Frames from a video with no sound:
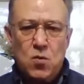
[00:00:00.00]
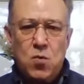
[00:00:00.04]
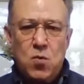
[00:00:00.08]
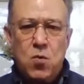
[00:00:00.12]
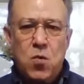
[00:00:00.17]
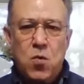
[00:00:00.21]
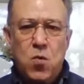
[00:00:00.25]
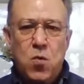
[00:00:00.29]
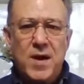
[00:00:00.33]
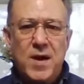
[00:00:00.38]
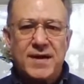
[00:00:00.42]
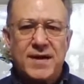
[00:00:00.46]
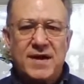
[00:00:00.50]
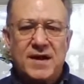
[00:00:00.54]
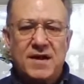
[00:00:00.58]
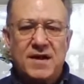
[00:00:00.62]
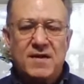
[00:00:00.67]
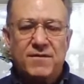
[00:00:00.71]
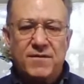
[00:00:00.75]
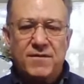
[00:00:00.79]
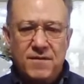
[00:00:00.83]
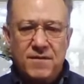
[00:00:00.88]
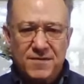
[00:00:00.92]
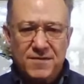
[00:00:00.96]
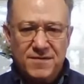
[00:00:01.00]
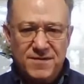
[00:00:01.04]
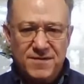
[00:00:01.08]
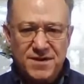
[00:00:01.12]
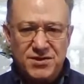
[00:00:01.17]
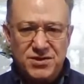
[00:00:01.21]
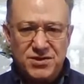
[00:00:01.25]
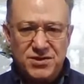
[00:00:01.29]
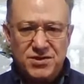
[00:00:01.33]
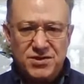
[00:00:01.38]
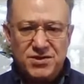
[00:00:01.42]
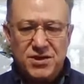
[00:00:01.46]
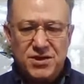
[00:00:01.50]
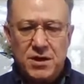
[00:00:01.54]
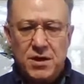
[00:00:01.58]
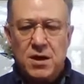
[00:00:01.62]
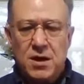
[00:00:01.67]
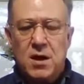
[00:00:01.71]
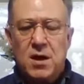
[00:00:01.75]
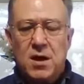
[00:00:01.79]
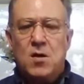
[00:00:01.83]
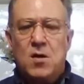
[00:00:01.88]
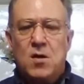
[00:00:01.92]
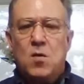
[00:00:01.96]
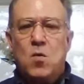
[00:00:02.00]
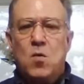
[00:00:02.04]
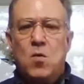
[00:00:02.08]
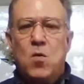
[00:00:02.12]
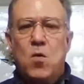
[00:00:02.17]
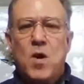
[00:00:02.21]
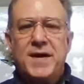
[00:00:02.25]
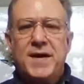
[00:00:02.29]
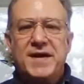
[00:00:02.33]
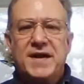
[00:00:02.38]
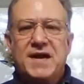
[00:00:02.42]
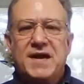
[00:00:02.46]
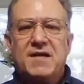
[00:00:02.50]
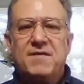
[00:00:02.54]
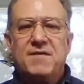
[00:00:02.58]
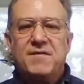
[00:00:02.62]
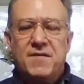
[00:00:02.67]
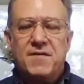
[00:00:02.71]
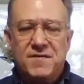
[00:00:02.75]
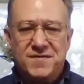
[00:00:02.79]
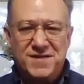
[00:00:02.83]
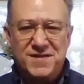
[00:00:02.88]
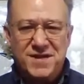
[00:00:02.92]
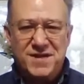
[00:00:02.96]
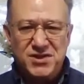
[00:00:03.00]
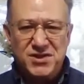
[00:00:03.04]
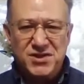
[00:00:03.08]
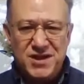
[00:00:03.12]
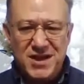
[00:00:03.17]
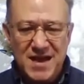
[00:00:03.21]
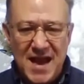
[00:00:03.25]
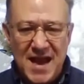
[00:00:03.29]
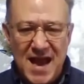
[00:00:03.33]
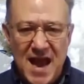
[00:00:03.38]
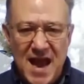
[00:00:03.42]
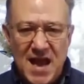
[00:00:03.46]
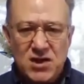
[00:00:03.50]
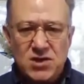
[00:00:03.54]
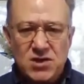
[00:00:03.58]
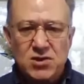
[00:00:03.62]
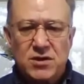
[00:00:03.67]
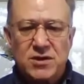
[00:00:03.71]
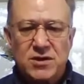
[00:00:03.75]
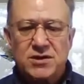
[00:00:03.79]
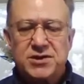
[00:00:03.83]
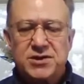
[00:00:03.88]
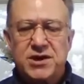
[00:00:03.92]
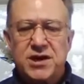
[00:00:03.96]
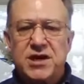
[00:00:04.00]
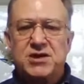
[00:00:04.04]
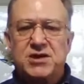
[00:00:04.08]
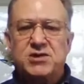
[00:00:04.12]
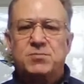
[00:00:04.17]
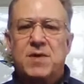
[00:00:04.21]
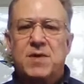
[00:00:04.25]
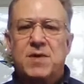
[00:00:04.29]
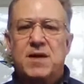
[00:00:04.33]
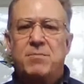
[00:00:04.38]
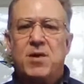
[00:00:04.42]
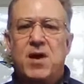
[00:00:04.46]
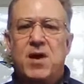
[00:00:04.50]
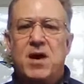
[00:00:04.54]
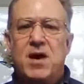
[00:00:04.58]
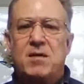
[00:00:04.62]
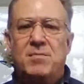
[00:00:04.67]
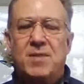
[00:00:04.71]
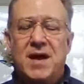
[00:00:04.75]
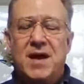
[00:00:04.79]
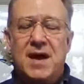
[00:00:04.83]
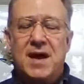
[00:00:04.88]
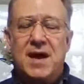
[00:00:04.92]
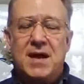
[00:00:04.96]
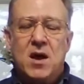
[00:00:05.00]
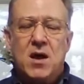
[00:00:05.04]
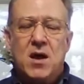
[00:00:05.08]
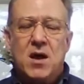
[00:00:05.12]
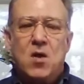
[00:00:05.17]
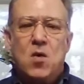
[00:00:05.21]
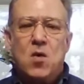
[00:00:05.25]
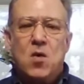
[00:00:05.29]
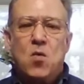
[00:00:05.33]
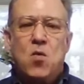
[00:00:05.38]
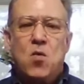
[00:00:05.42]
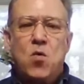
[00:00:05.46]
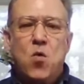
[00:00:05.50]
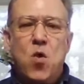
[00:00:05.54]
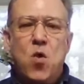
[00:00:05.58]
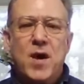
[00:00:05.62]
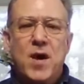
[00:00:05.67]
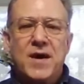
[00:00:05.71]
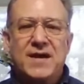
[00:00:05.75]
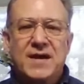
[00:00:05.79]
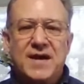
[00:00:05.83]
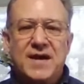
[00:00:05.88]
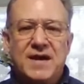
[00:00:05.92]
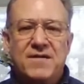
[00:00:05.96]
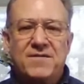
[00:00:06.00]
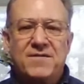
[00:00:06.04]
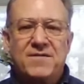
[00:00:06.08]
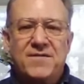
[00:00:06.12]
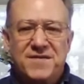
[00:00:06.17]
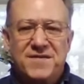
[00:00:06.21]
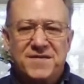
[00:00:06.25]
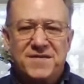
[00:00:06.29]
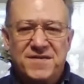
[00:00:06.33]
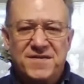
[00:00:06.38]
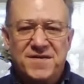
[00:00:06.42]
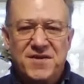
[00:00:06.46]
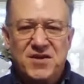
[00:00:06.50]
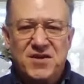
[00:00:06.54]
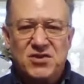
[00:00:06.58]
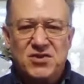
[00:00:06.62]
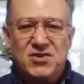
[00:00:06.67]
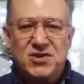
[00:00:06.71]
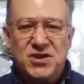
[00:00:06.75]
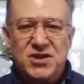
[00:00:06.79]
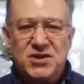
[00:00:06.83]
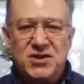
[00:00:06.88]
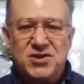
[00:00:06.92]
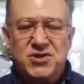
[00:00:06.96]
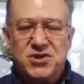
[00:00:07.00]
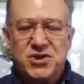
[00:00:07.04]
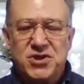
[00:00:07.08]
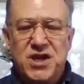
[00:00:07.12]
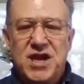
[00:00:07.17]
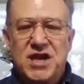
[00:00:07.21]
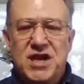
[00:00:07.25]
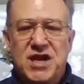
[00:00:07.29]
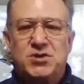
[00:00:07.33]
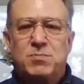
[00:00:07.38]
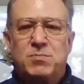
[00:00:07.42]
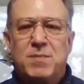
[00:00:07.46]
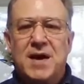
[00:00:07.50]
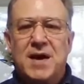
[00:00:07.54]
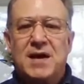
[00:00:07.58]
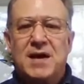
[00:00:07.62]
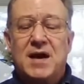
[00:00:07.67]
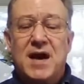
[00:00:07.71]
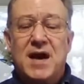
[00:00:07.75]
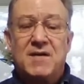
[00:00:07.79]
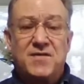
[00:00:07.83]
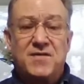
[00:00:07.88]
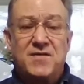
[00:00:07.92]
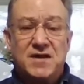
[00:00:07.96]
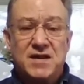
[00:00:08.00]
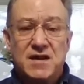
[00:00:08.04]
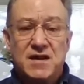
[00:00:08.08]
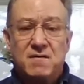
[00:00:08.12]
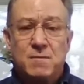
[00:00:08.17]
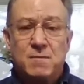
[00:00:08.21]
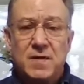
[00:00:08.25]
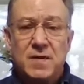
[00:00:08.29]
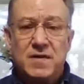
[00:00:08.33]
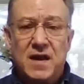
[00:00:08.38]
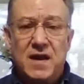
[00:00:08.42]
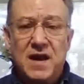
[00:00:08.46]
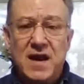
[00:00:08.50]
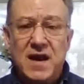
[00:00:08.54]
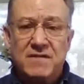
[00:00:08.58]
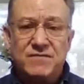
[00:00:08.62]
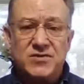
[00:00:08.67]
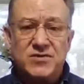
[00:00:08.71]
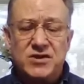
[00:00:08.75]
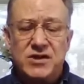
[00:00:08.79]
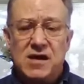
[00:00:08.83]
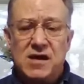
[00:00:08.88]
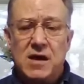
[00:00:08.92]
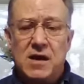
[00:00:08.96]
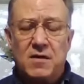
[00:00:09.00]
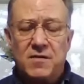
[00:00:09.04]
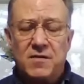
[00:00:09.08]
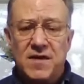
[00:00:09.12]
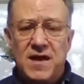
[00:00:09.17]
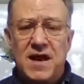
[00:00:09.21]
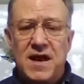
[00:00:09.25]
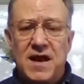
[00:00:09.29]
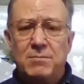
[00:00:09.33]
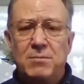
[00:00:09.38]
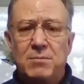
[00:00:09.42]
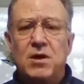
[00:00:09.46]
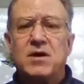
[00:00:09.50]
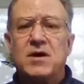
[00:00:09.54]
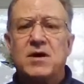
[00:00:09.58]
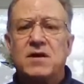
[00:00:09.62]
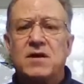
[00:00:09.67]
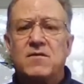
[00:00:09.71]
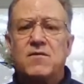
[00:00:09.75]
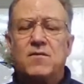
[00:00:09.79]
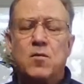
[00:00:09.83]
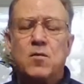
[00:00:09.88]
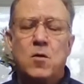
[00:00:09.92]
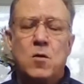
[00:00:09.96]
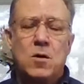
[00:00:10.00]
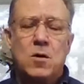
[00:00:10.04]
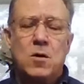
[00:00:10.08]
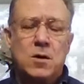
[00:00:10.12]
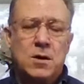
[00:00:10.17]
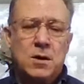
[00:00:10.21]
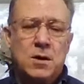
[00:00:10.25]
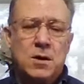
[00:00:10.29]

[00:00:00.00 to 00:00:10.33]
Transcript: What if this is it? What if this can actually change my bottom line? What if this can change my life and give me the lifestyle that I'm looking for?